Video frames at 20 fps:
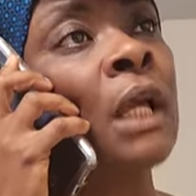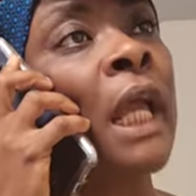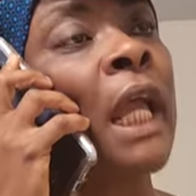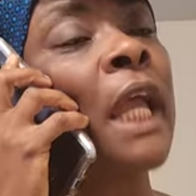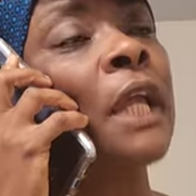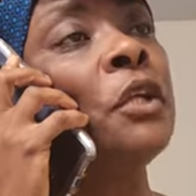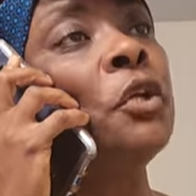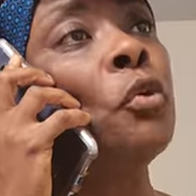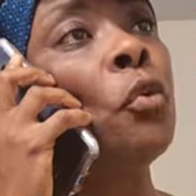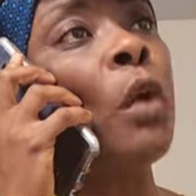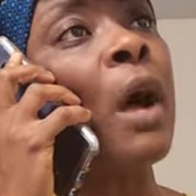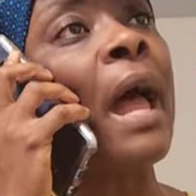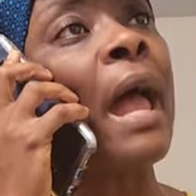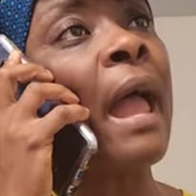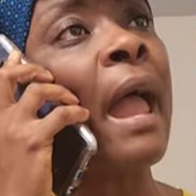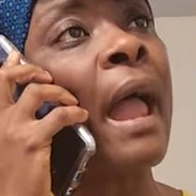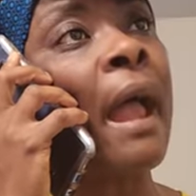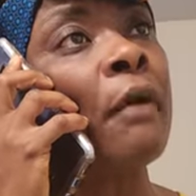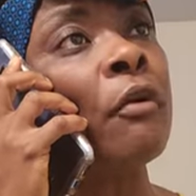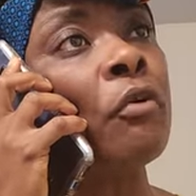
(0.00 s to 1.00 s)
and you were
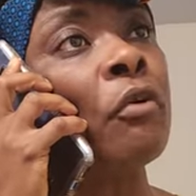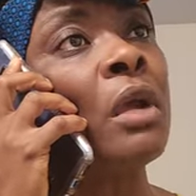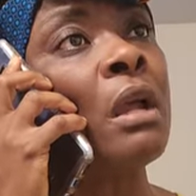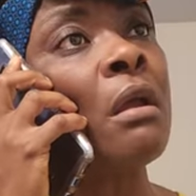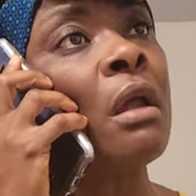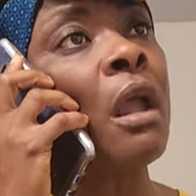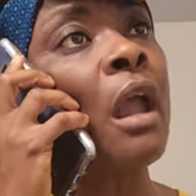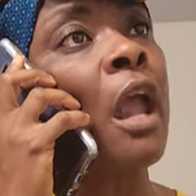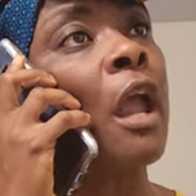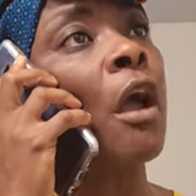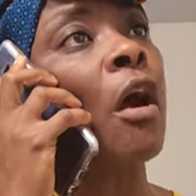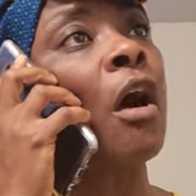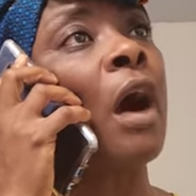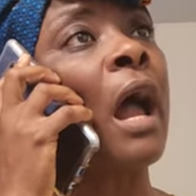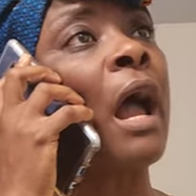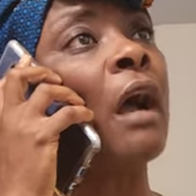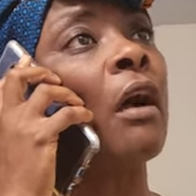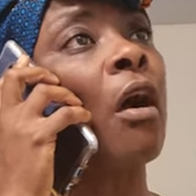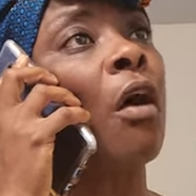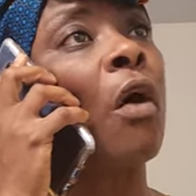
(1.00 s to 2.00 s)
angry and
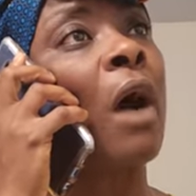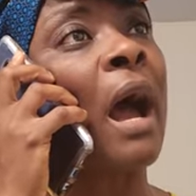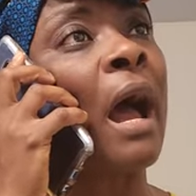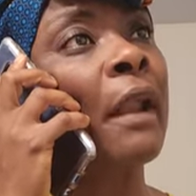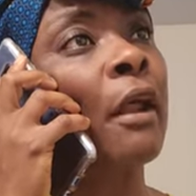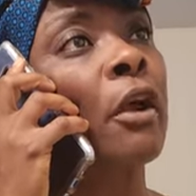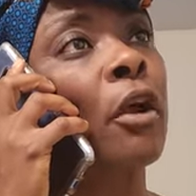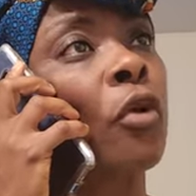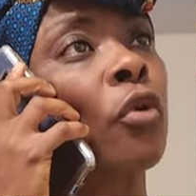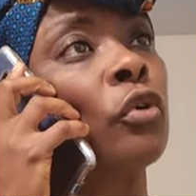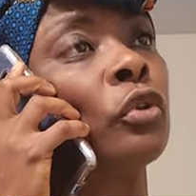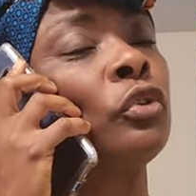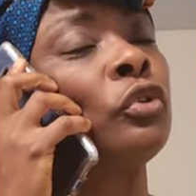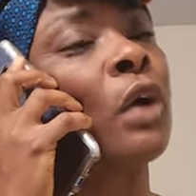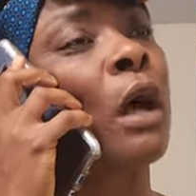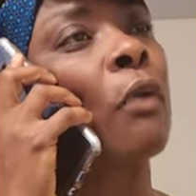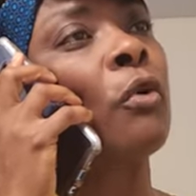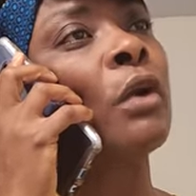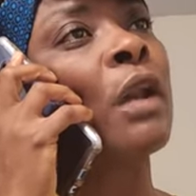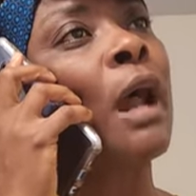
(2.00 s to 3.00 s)
your anger out of your
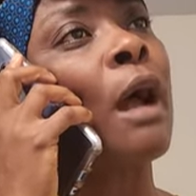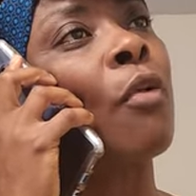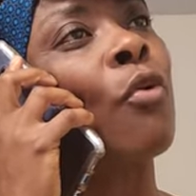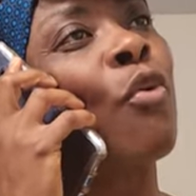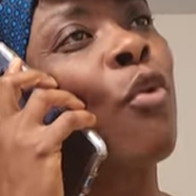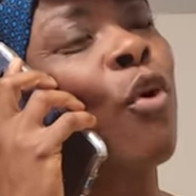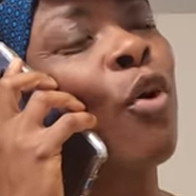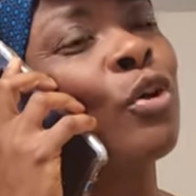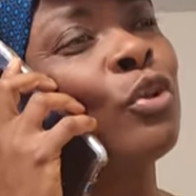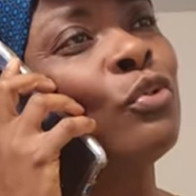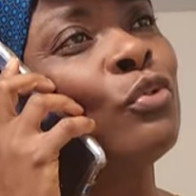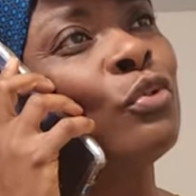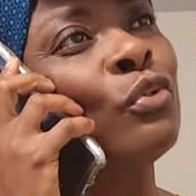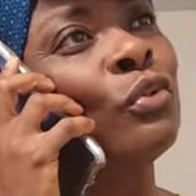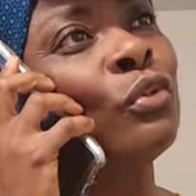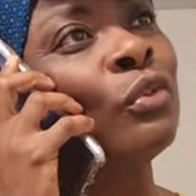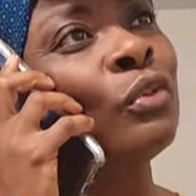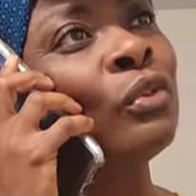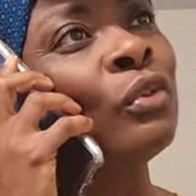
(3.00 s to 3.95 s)
control, I will not call you